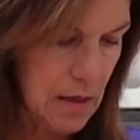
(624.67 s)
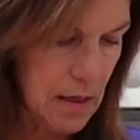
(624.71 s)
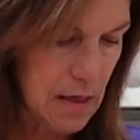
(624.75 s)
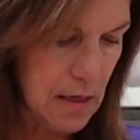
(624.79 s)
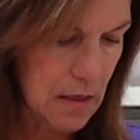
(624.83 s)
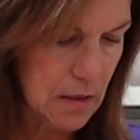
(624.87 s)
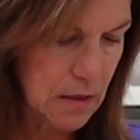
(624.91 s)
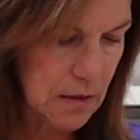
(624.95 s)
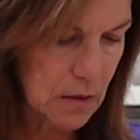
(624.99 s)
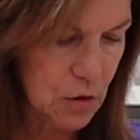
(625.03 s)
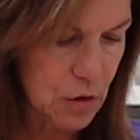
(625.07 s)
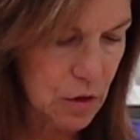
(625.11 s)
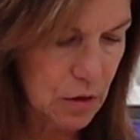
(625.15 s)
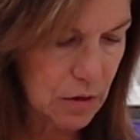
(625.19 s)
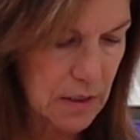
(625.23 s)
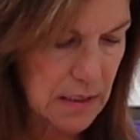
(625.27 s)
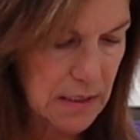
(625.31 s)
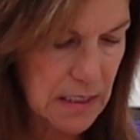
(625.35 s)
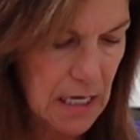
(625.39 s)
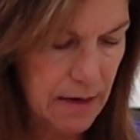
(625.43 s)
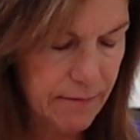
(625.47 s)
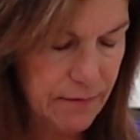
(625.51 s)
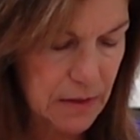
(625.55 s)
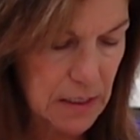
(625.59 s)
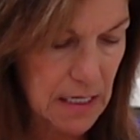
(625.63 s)
And so you'll
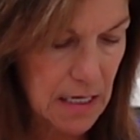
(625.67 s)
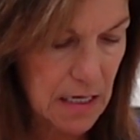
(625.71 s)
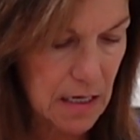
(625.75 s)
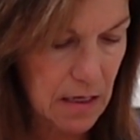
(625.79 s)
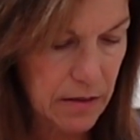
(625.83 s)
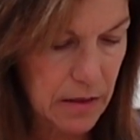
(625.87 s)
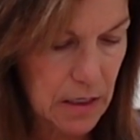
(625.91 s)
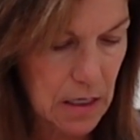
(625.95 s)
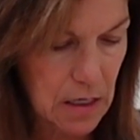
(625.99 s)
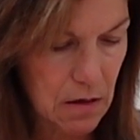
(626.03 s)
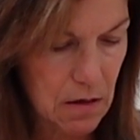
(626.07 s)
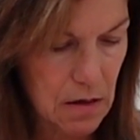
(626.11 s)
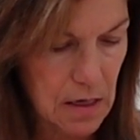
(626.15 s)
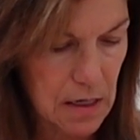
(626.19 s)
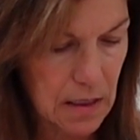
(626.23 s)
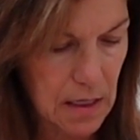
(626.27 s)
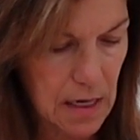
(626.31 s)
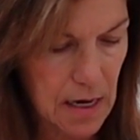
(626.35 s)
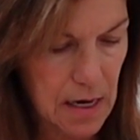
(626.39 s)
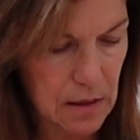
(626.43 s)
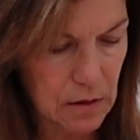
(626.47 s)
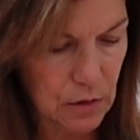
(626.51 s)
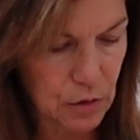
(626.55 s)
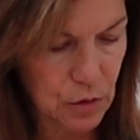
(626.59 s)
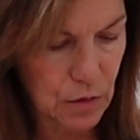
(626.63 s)
just have to get in there and
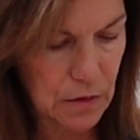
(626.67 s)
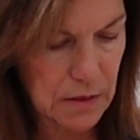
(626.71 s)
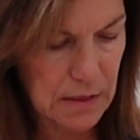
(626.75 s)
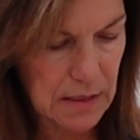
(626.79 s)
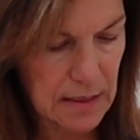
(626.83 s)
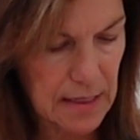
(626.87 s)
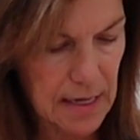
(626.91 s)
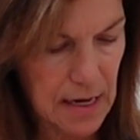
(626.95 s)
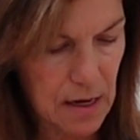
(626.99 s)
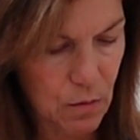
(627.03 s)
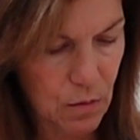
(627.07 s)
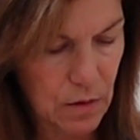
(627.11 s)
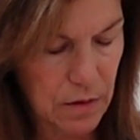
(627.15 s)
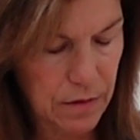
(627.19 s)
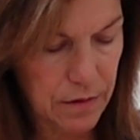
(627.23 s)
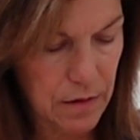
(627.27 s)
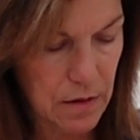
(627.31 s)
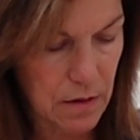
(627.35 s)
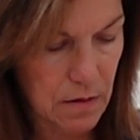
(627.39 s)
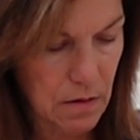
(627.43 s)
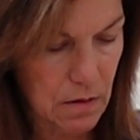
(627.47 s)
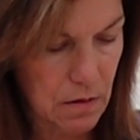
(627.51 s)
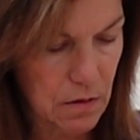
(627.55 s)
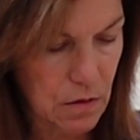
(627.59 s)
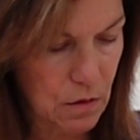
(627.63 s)
kind of loosen that with
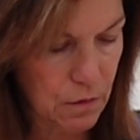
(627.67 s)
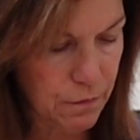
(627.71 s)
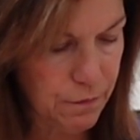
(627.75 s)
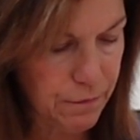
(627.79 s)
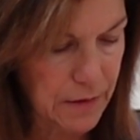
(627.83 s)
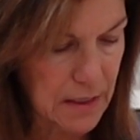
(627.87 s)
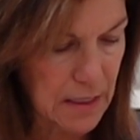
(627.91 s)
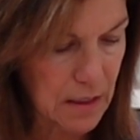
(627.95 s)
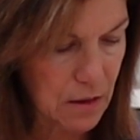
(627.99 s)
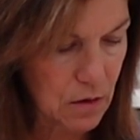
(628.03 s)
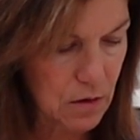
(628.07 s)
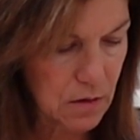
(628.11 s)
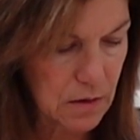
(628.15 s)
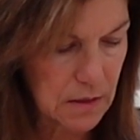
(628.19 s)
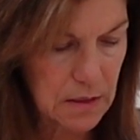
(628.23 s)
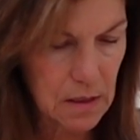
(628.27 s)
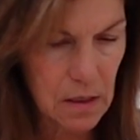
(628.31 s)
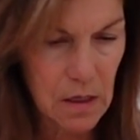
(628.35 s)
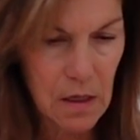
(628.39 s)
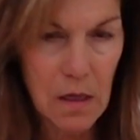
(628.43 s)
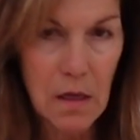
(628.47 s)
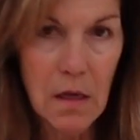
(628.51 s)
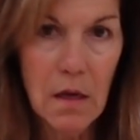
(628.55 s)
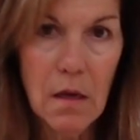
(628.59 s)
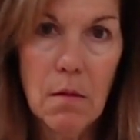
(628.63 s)
your fingers.
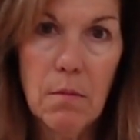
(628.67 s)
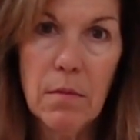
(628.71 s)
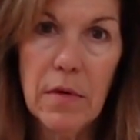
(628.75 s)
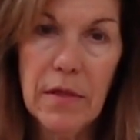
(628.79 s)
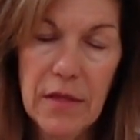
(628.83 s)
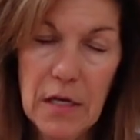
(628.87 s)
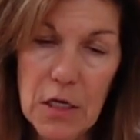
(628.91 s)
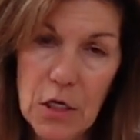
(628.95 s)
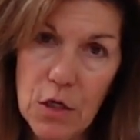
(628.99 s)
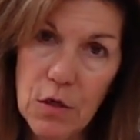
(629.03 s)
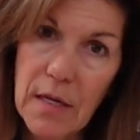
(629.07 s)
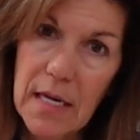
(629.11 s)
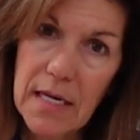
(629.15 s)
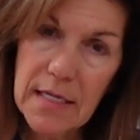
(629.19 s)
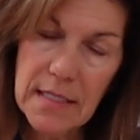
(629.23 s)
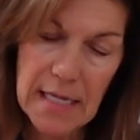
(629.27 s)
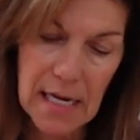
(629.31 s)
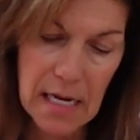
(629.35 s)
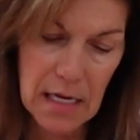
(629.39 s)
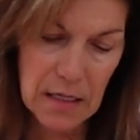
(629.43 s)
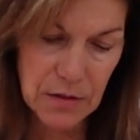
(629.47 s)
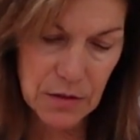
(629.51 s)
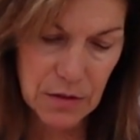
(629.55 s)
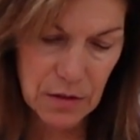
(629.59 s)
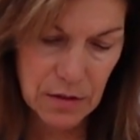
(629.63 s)
But then you get
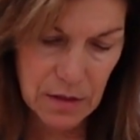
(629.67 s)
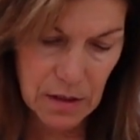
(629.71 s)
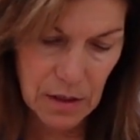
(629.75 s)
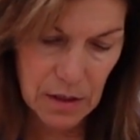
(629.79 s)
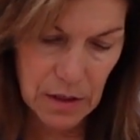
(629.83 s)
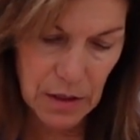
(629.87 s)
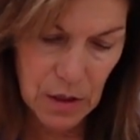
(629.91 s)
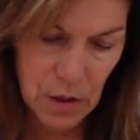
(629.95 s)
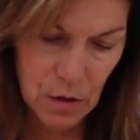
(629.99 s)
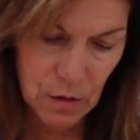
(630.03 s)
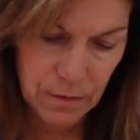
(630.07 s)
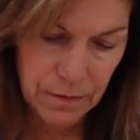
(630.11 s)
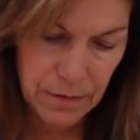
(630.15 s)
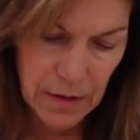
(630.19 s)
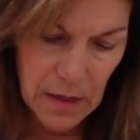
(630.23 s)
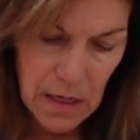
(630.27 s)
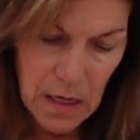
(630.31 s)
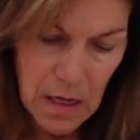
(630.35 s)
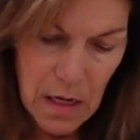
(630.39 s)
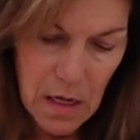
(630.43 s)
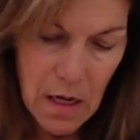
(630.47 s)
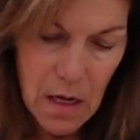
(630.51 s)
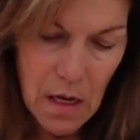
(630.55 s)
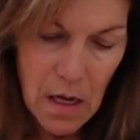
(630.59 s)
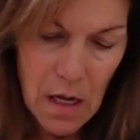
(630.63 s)
down to the clove.
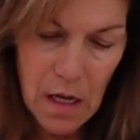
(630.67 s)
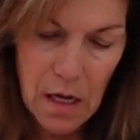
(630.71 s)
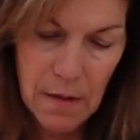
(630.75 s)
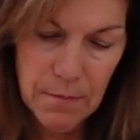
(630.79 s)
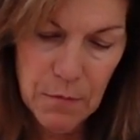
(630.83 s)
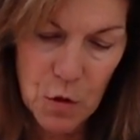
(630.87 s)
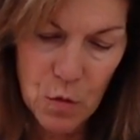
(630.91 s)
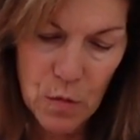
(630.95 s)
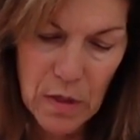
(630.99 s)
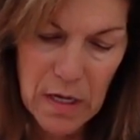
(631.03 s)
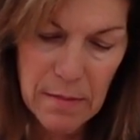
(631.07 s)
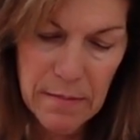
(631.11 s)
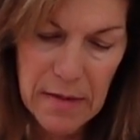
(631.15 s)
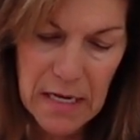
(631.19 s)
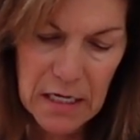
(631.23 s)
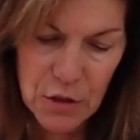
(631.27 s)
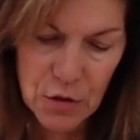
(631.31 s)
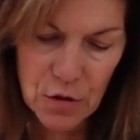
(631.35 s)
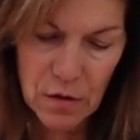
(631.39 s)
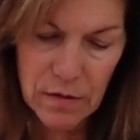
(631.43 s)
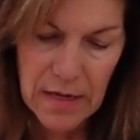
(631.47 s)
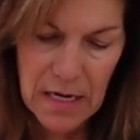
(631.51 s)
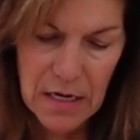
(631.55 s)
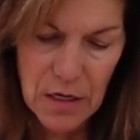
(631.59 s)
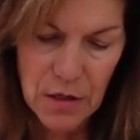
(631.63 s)
You want to make
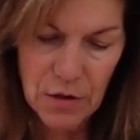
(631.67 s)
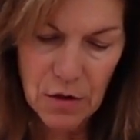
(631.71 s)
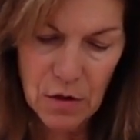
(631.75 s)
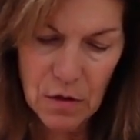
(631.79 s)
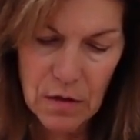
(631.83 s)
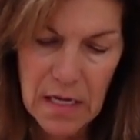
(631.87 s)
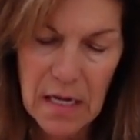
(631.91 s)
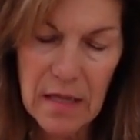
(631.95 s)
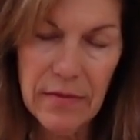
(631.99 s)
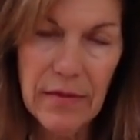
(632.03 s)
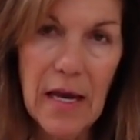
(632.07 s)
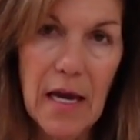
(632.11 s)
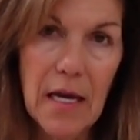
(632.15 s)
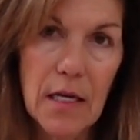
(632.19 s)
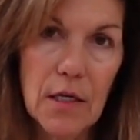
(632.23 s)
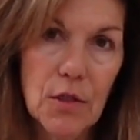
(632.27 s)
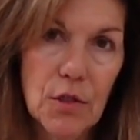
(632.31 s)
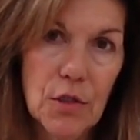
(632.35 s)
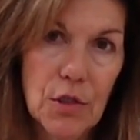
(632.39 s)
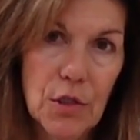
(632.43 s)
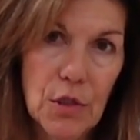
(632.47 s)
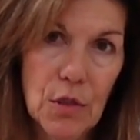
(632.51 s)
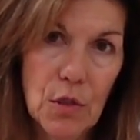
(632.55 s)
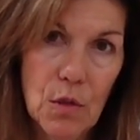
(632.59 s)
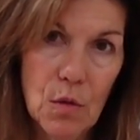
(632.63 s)
sure that you don't hit that
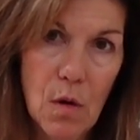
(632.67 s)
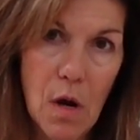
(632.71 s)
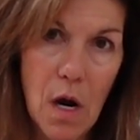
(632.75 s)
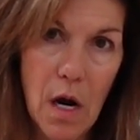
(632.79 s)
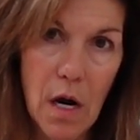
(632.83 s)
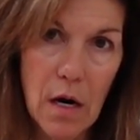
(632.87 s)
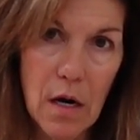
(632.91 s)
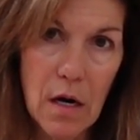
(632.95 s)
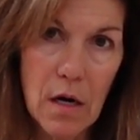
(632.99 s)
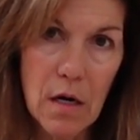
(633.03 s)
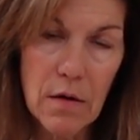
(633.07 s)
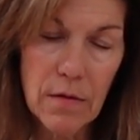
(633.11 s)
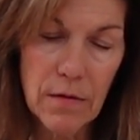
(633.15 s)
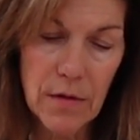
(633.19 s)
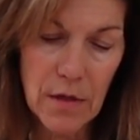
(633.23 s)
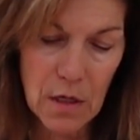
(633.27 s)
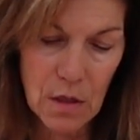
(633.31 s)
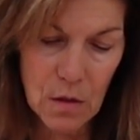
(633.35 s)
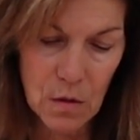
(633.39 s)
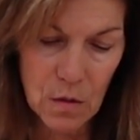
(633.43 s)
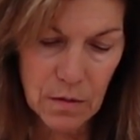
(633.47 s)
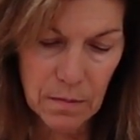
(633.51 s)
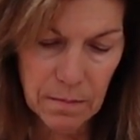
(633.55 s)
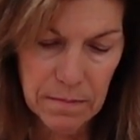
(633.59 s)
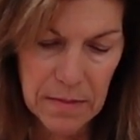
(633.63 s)
too hard,
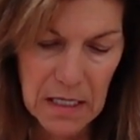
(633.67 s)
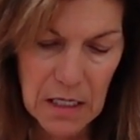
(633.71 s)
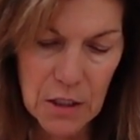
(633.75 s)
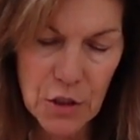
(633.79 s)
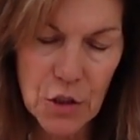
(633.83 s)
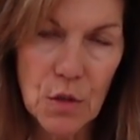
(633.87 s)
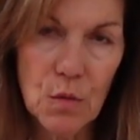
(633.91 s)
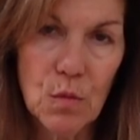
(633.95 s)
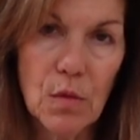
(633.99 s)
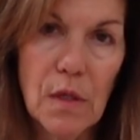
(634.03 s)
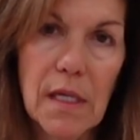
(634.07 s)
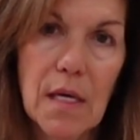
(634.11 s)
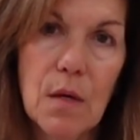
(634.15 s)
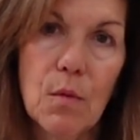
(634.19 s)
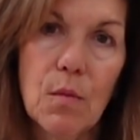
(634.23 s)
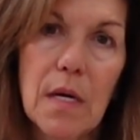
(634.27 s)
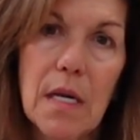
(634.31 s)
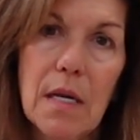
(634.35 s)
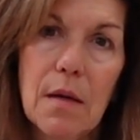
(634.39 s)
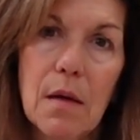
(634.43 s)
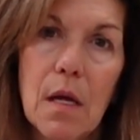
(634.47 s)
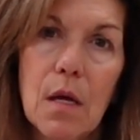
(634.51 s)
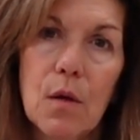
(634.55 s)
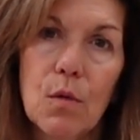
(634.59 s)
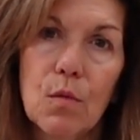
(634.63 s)
though, because you really
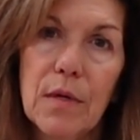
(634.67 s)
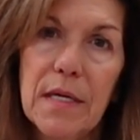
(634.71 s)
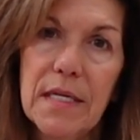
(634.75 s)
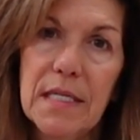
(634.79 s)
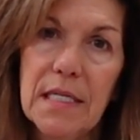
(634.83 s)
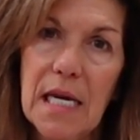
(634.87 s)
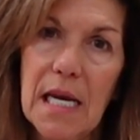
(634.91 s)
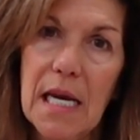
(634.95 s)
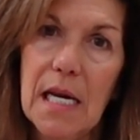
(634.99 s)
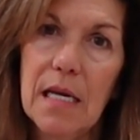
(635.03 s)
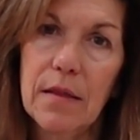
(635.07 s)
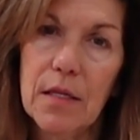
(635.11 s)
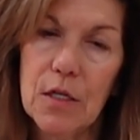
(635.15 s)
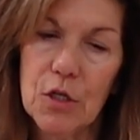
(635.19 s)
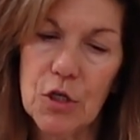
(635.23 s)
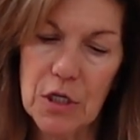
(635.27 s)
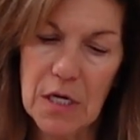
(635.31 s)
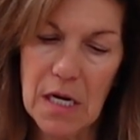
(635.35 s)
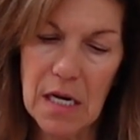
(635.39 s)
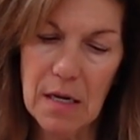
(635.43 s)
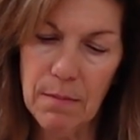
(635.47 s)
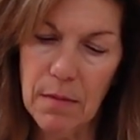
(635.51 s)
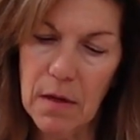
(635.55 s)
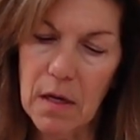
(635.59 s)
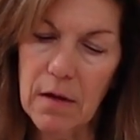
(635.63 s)
want to retain the
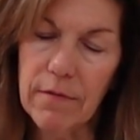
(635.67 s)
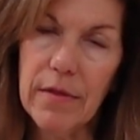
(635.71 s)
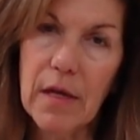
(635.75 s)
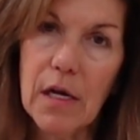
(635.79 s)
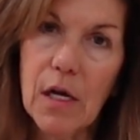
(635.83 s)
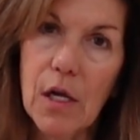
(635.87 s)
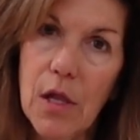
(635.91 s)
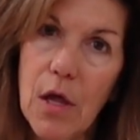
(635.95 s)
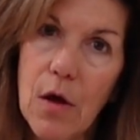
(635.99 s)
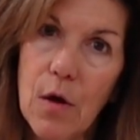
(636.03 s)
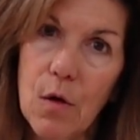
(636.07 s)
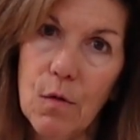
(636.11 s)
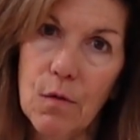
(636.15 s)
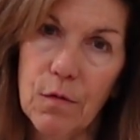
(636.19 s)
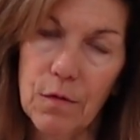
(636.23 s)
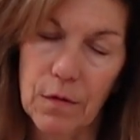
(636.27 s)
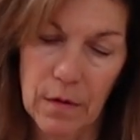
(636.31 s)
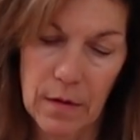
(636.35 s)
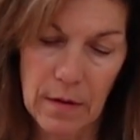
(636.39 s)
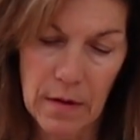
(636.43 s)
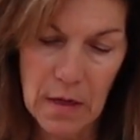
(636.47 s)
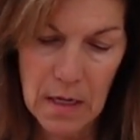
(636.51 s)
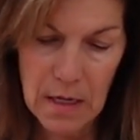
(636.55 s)
shape of the clove.